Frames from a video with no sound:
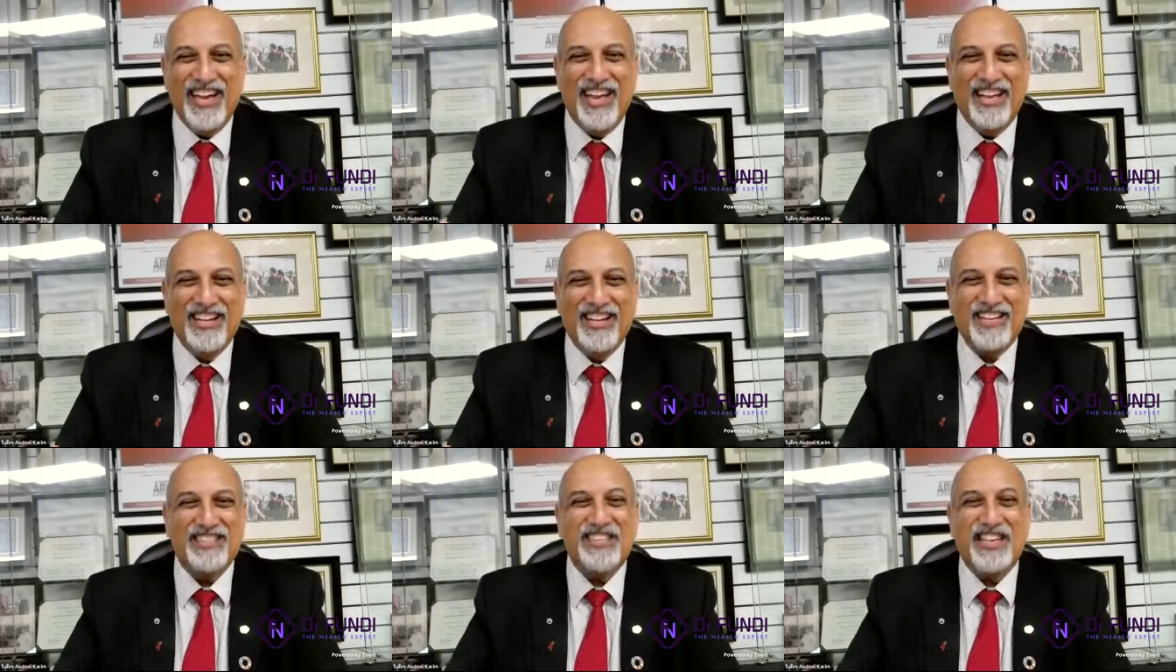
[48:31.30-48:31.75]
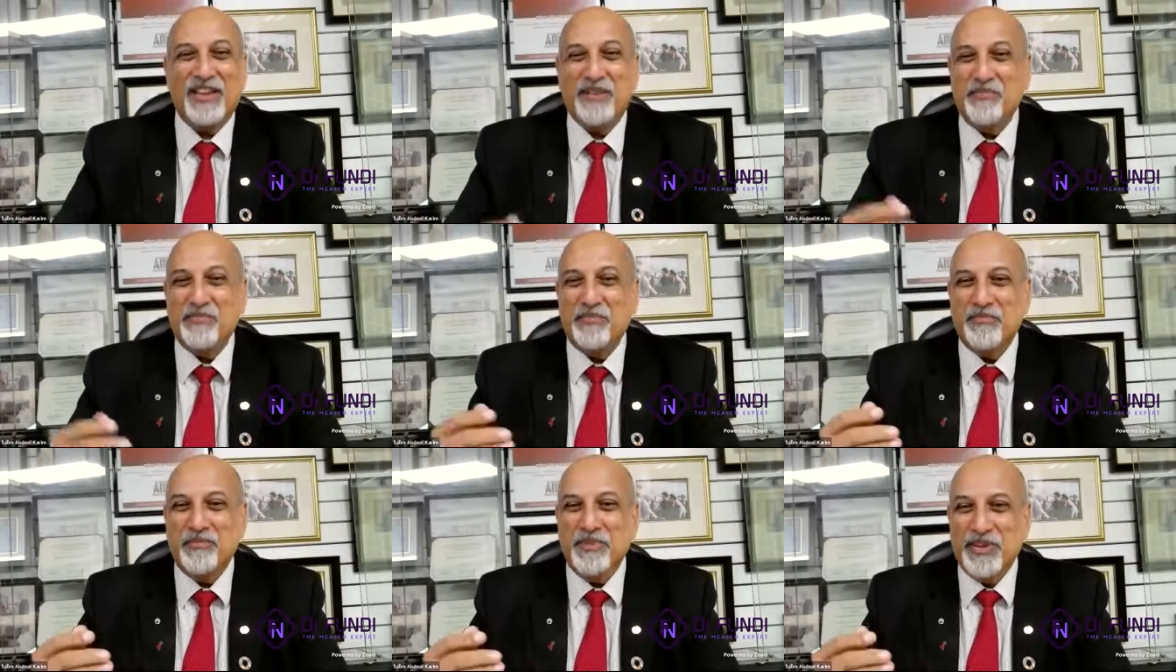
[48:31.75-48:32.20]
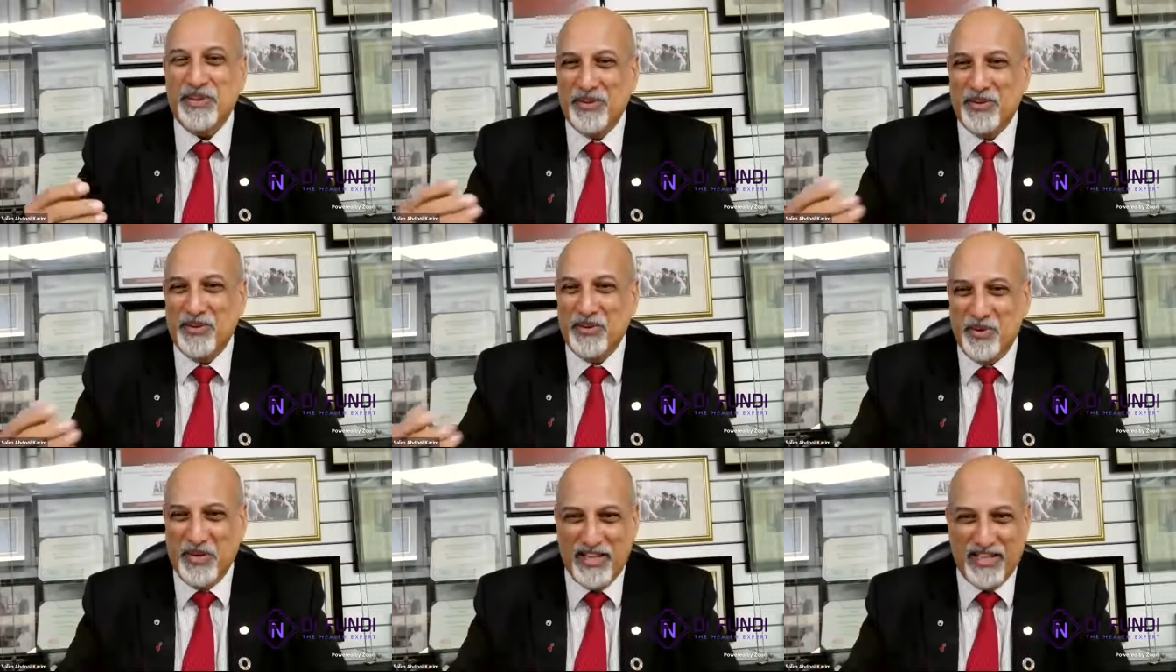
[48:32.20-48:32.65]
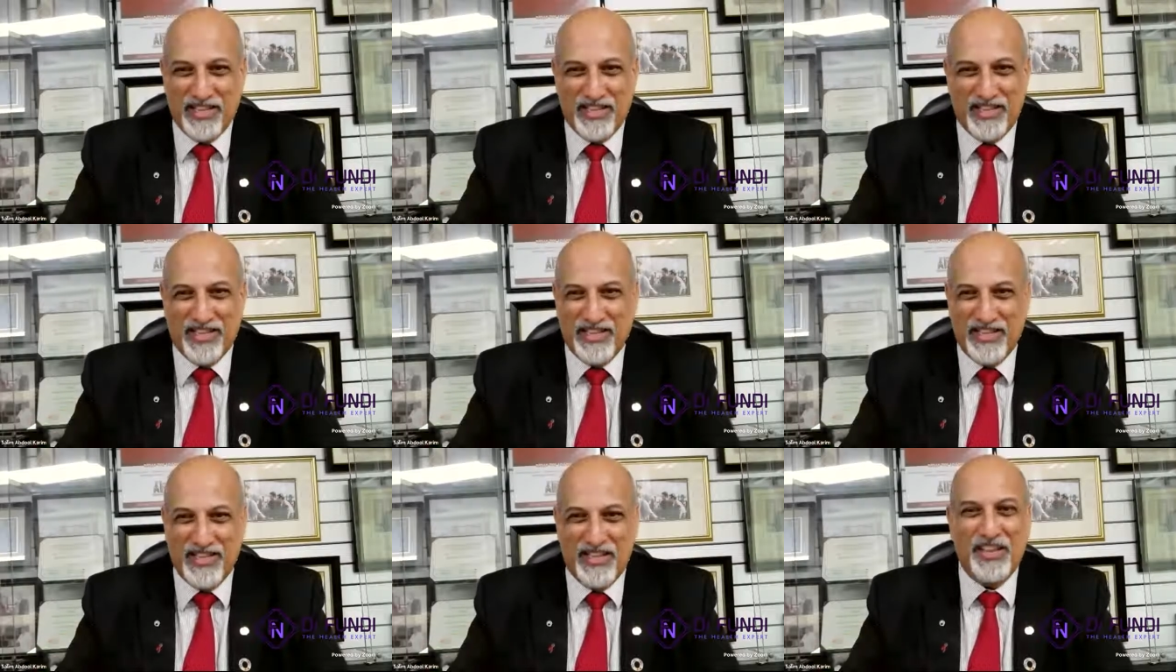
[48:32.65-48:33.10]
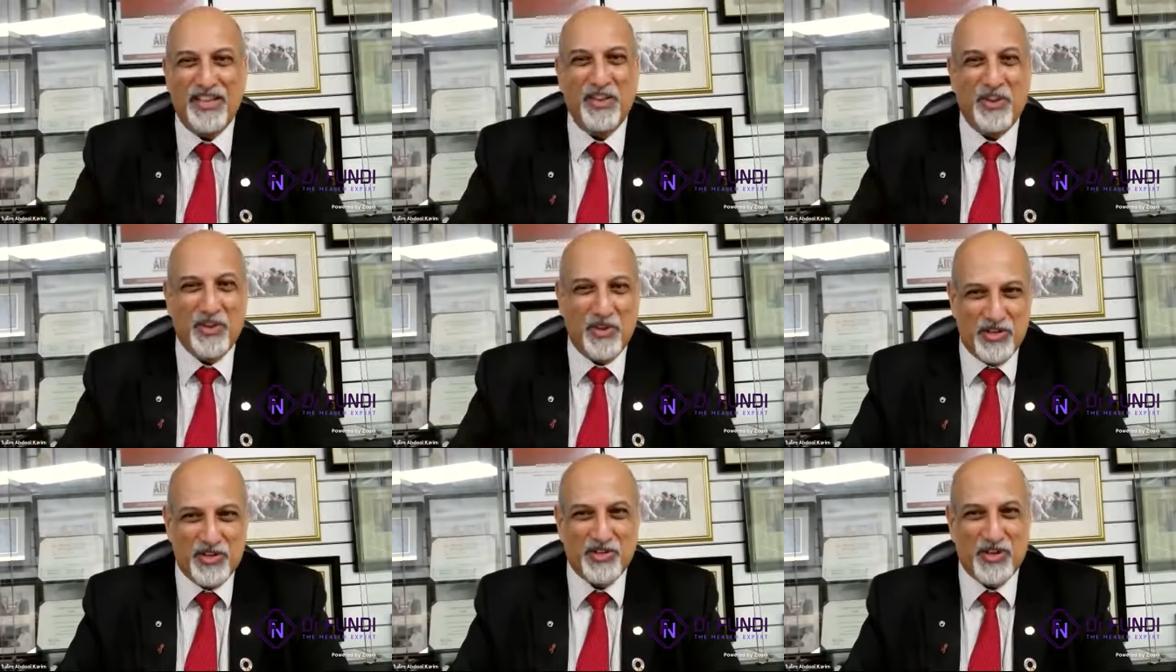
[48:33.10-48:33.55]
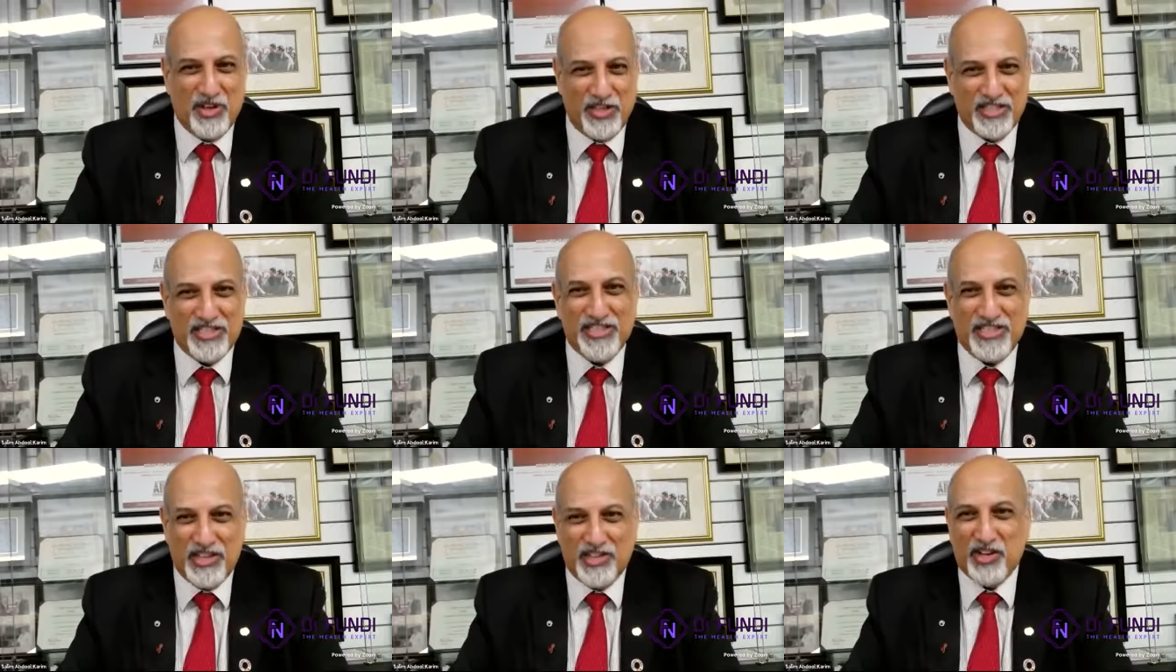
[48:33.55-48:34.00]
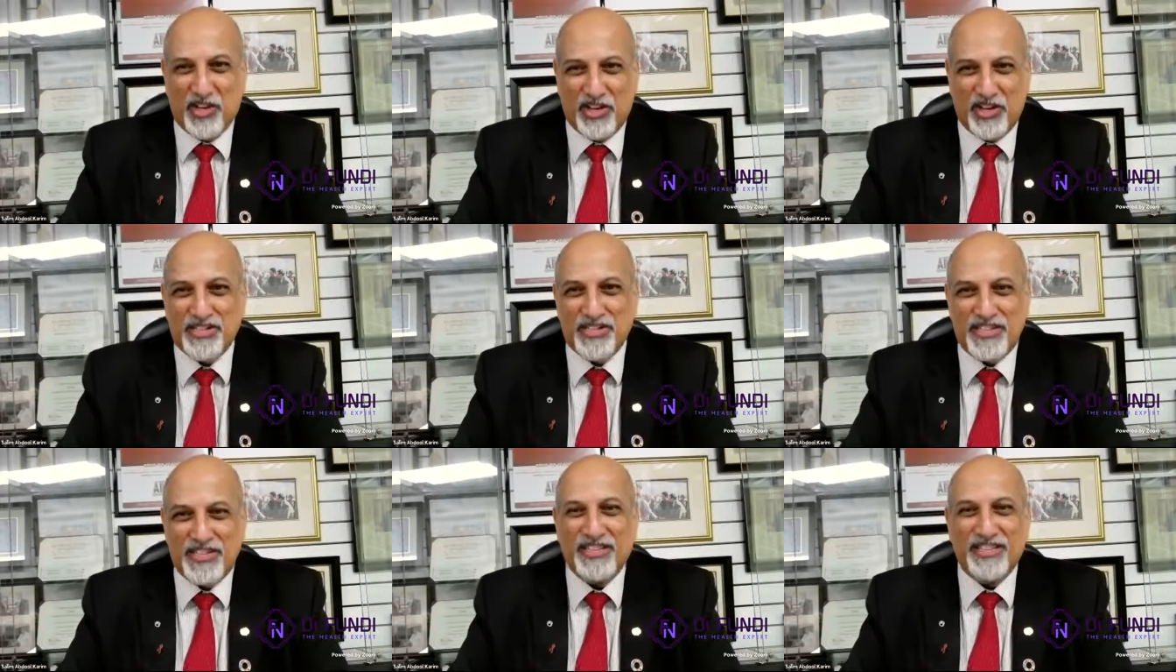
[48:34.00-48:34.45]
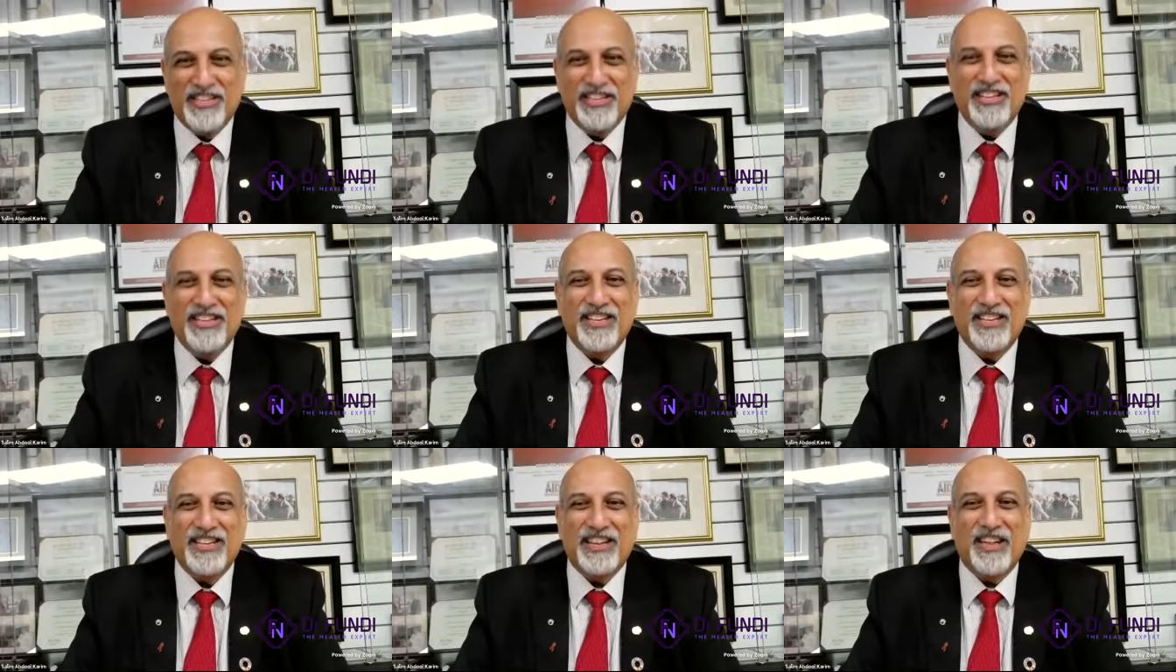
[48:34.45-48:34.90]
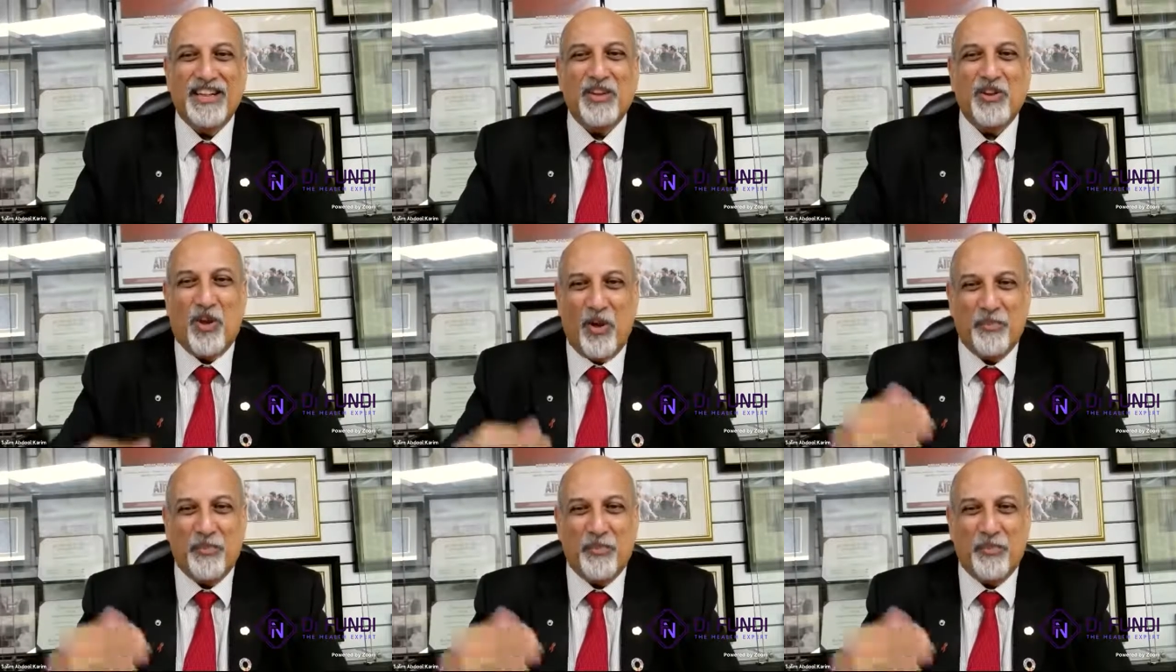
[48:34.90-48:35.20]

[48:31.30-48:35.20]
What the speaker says: And the same with Johnson & Johnson, right?